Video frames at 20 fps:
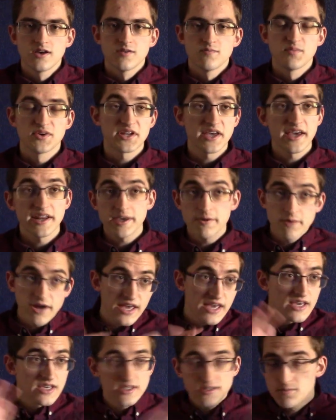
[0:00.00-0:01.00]
But
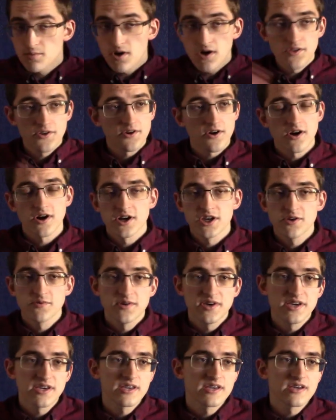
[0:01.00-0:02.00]
anyways, while they're
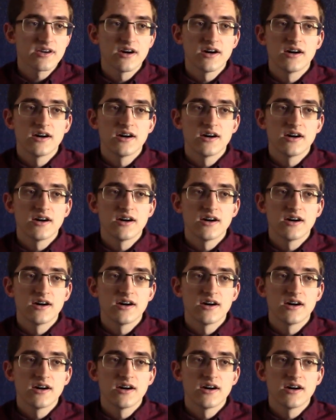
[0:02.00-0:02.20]
arguing,